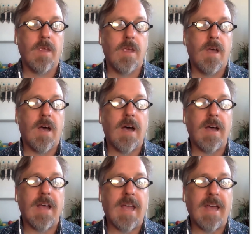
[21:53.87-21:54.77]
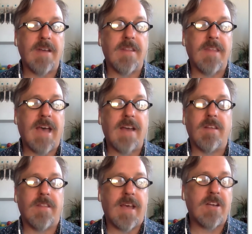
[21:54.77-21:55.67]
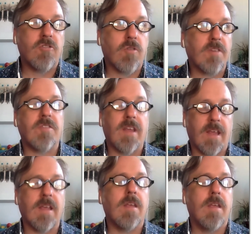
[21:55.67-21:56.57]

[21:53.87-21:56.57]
And that trusting,